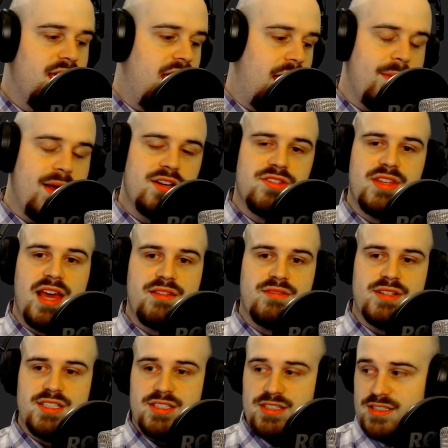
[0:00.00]
And Magic the Gathering
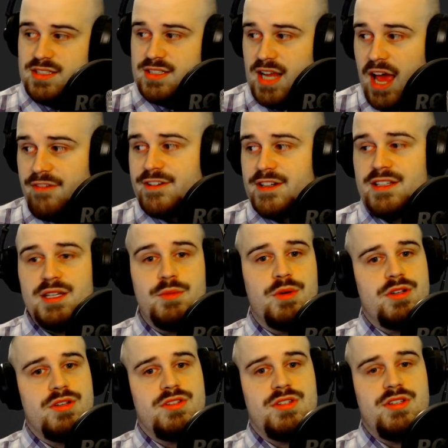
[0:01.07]
is definitely
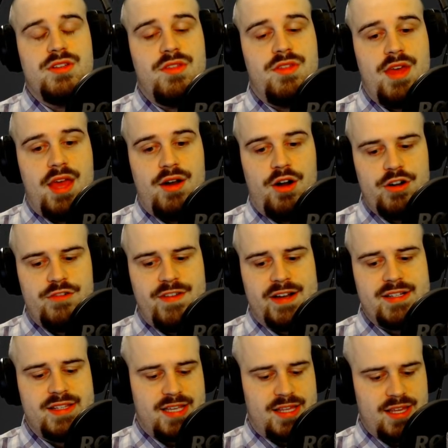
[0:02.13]
worse than
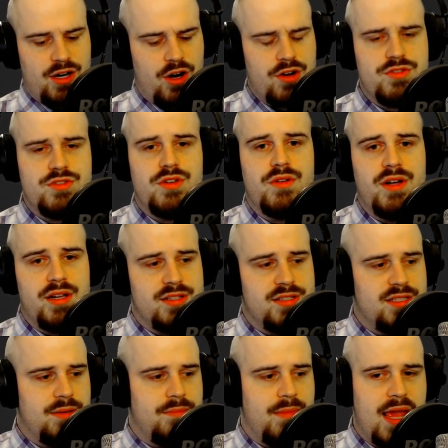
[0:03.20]
Artifact at this. I think Hearthstone,
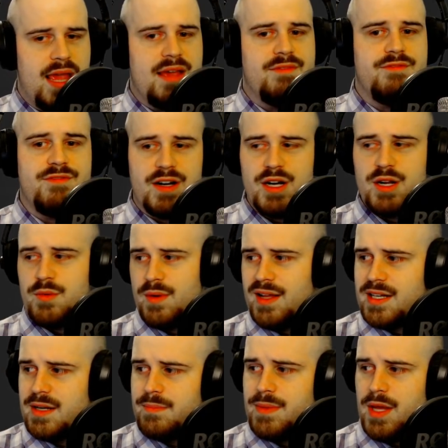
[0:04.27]
honestly, may very well
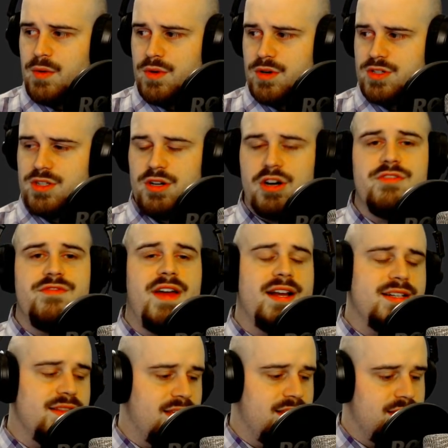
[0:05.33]
end up being worse than
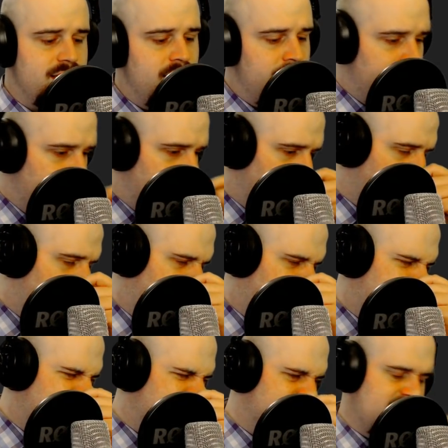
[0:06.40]
Artifact at this
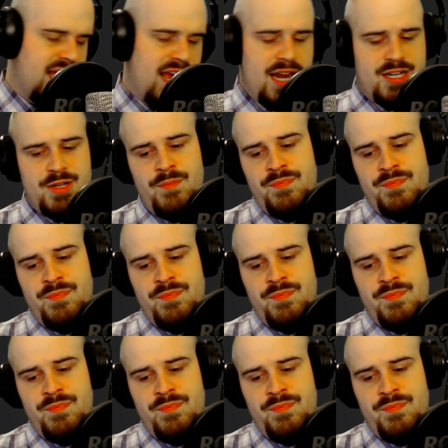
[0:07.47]
in the end.